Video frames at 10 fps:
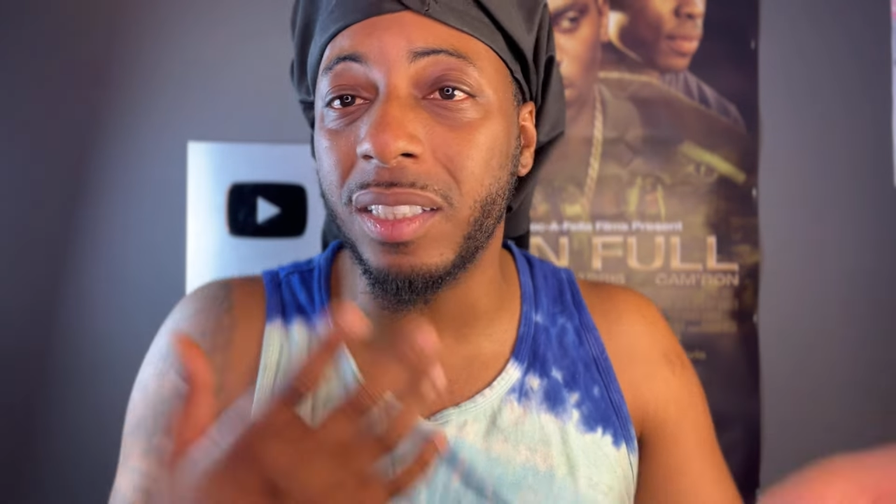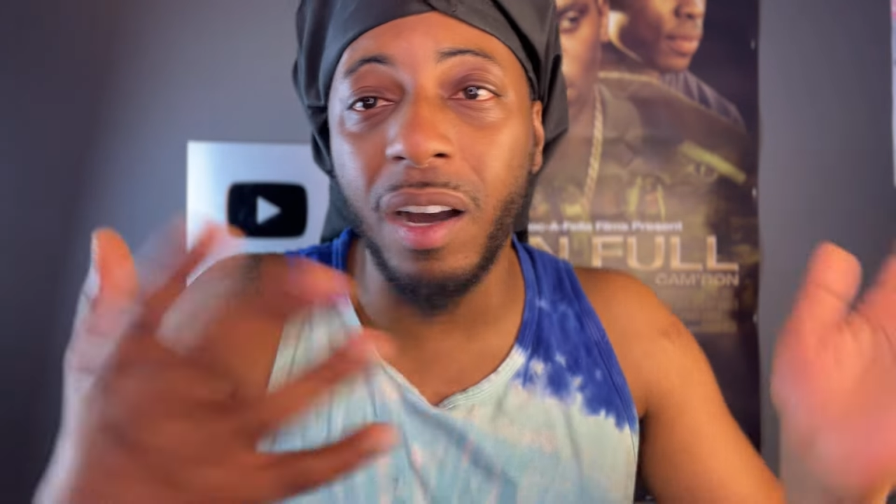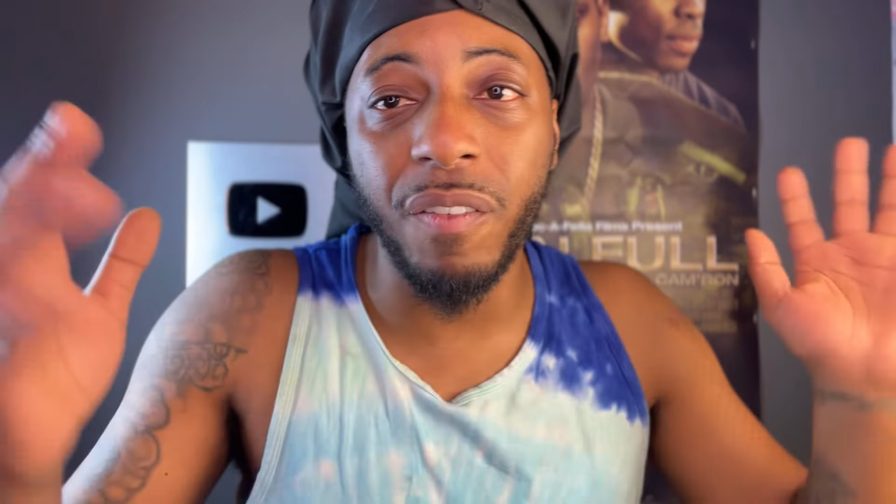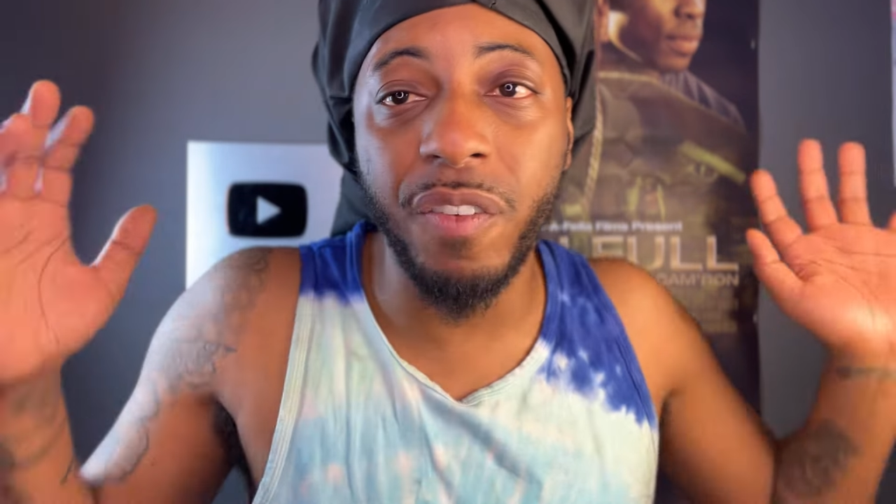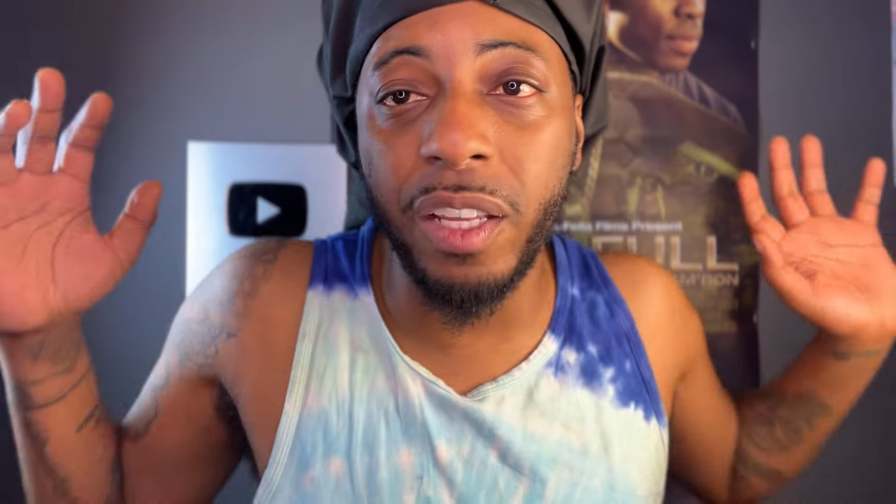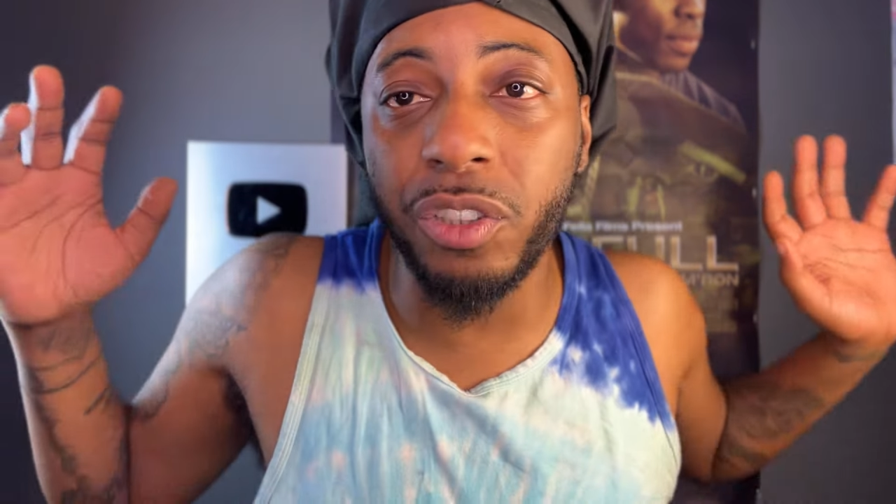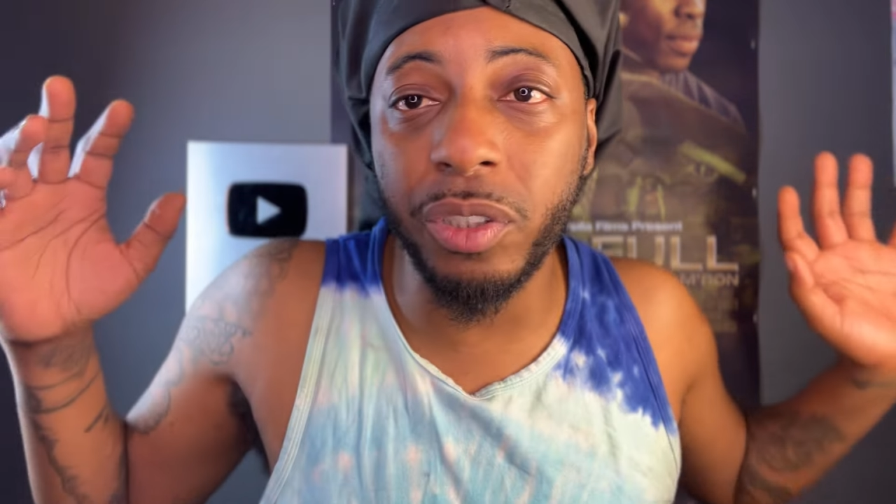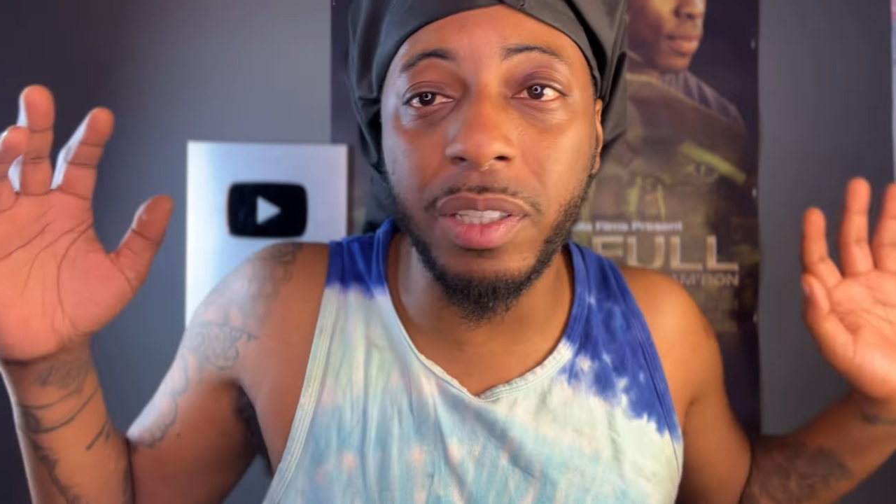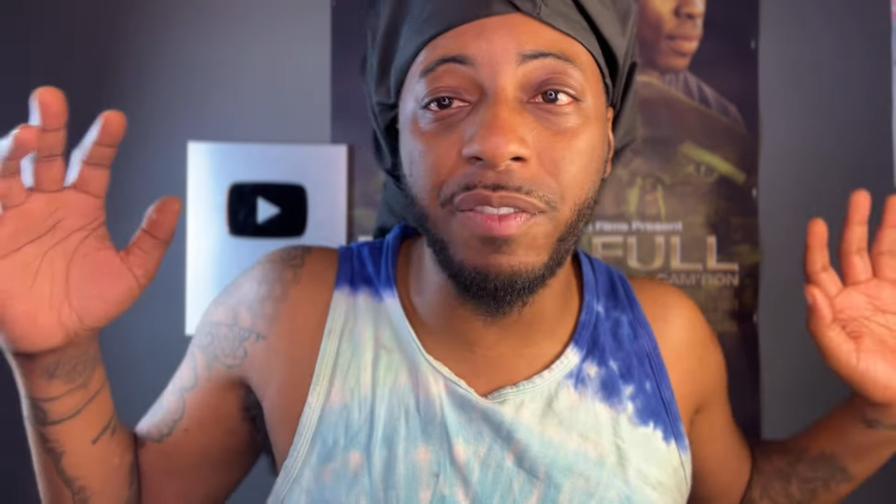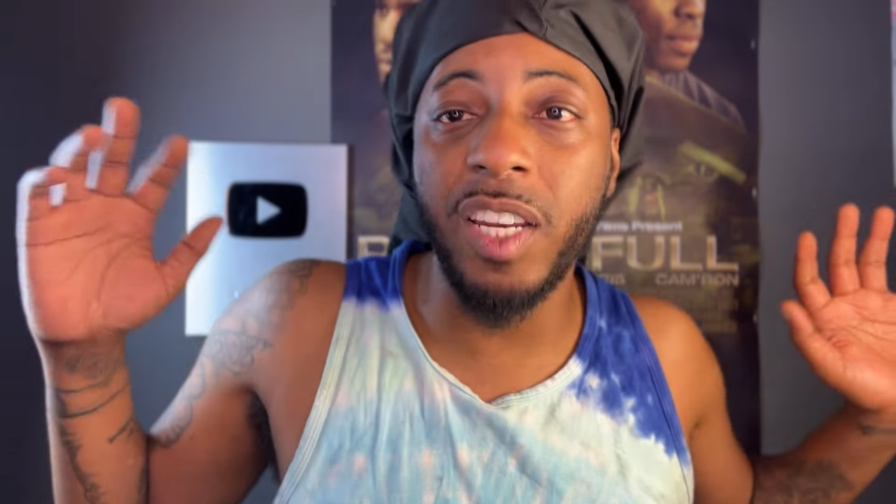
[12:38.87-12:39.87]
the
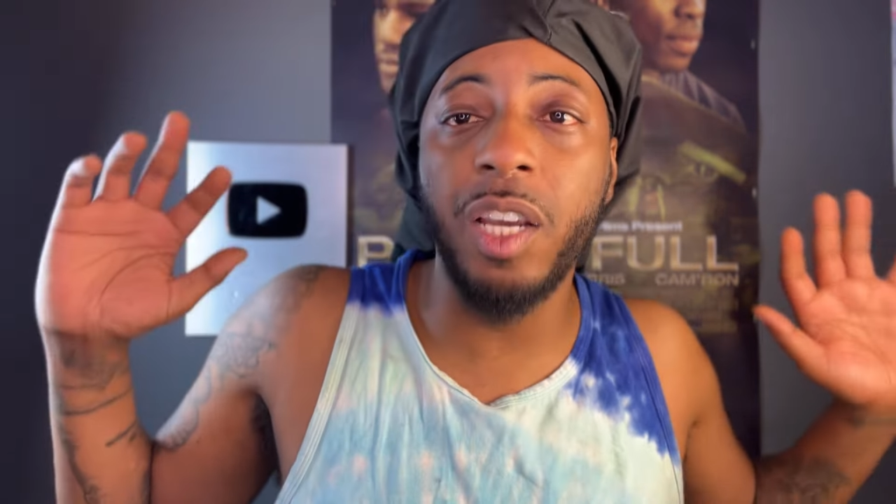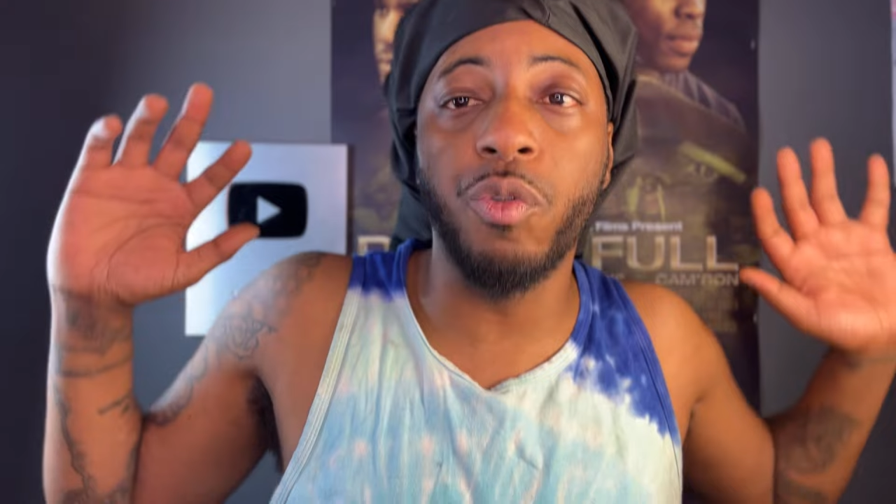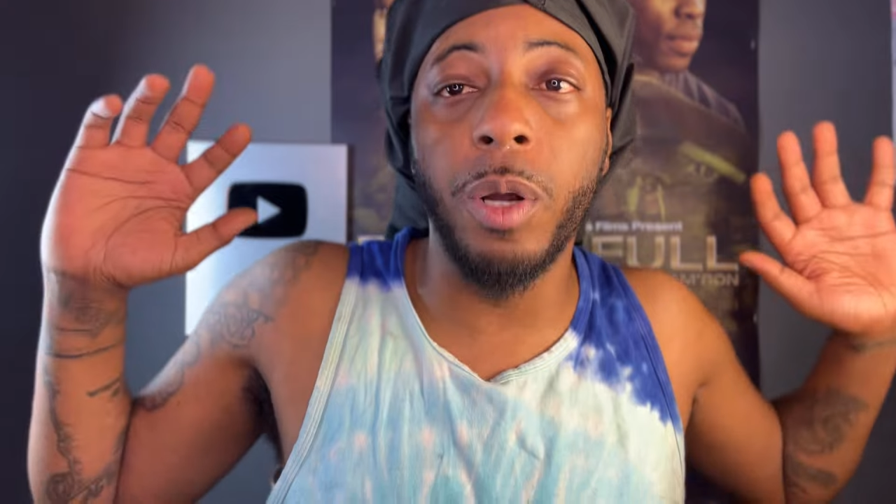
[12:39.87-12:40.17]
Avengers of Knee